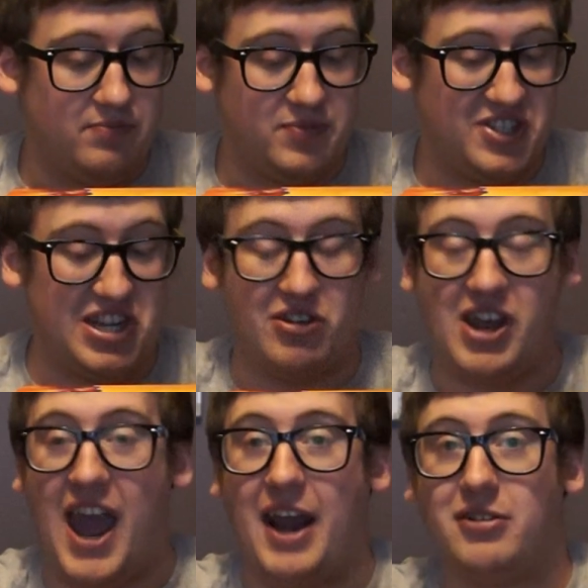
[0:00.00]
steal
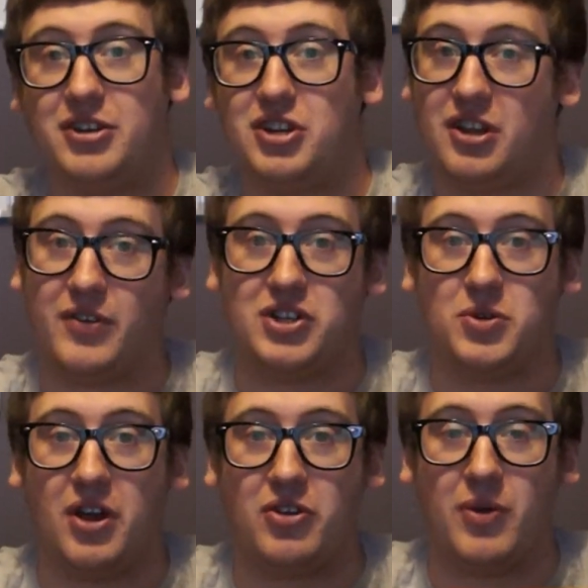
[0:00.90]
cattle and deliver it to
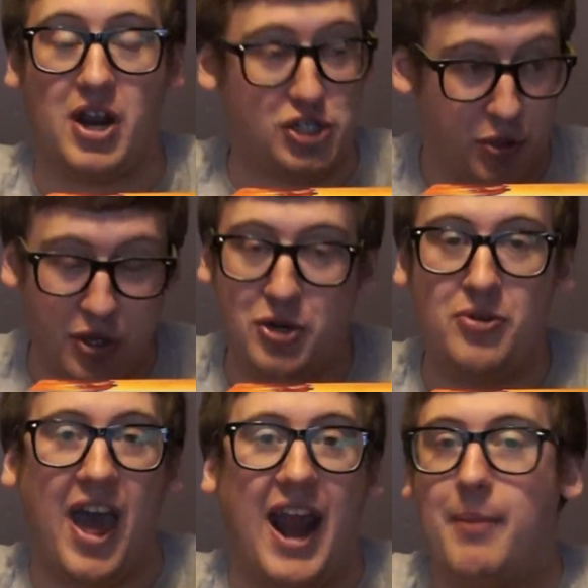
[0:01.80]
another ranch, you can do
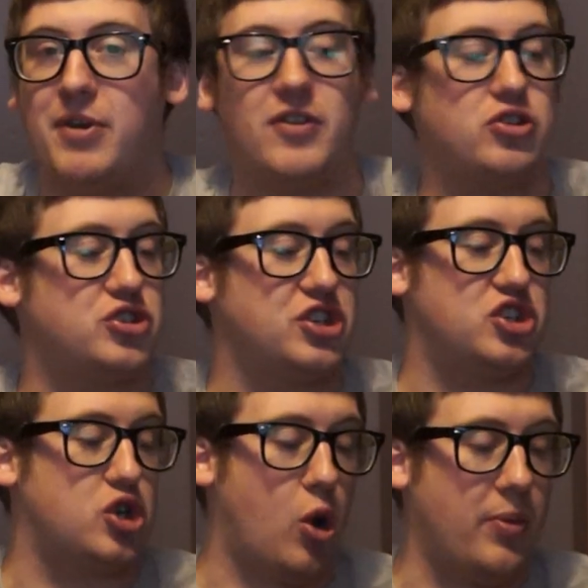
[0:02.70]
that. I mean, there's
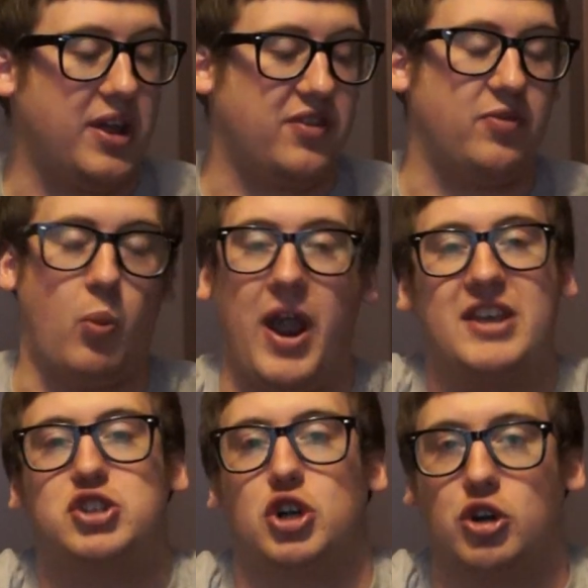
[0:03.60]
just so many
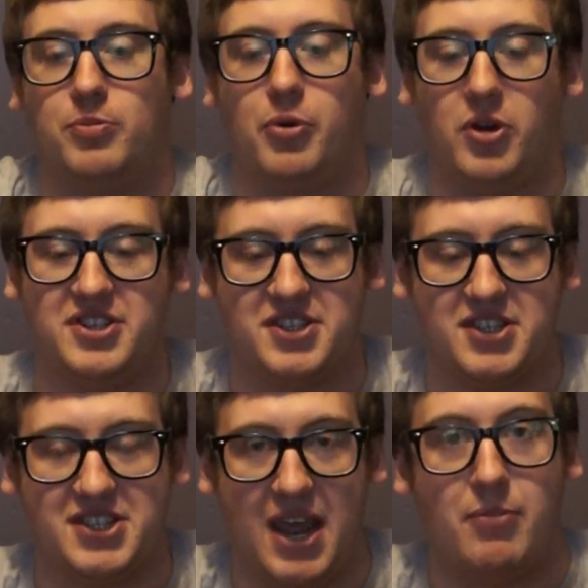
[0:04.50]
ways to earn points in
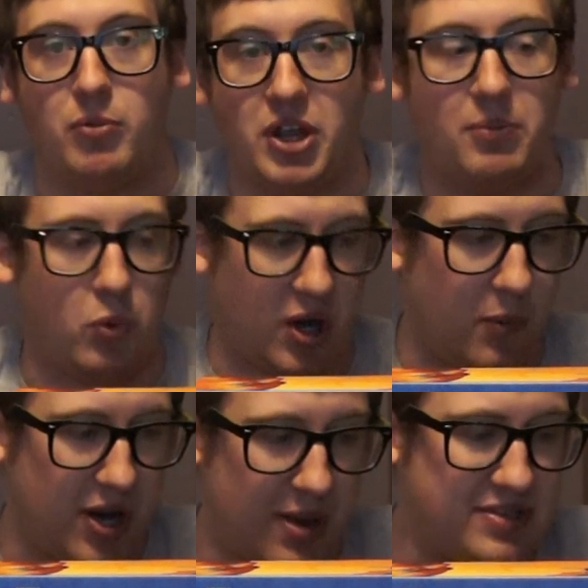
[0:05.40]
this game. But really, what,
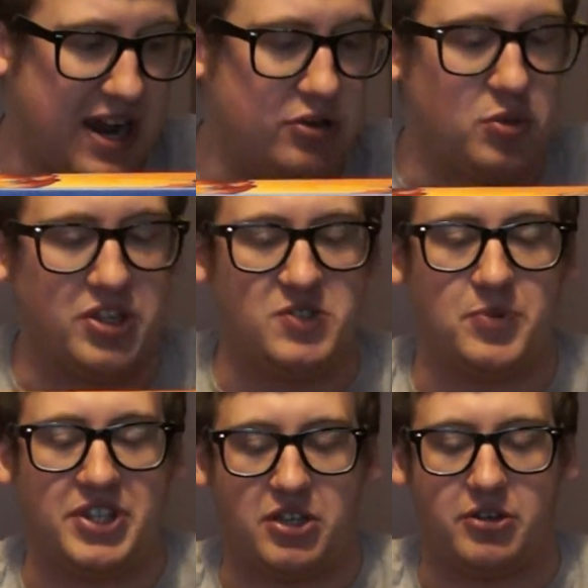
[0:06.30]
what, it comes down to with this
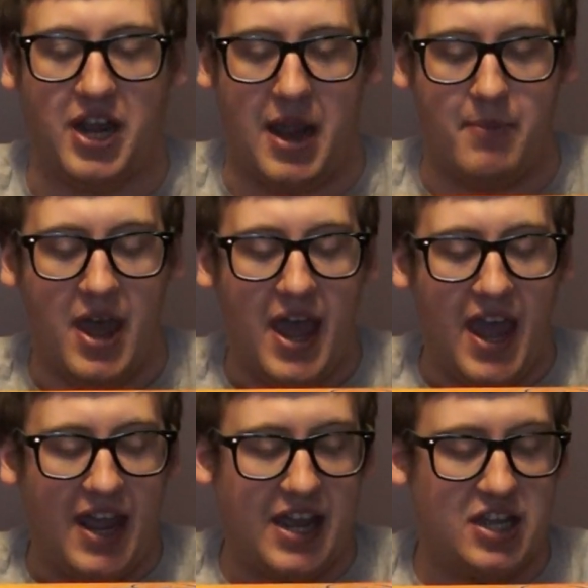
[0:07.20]
particular game
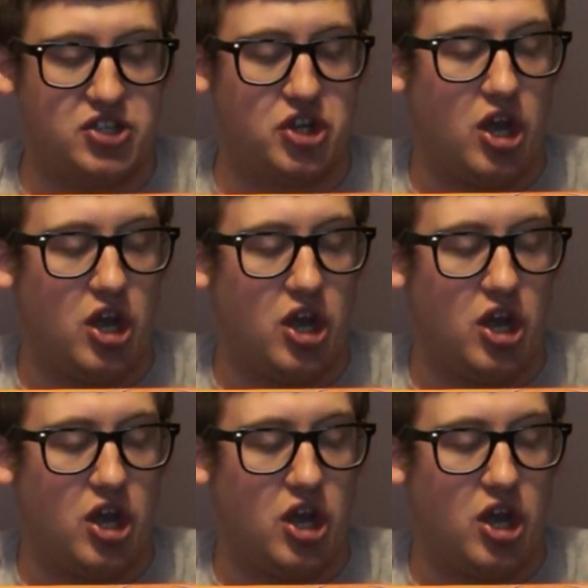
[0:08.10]
is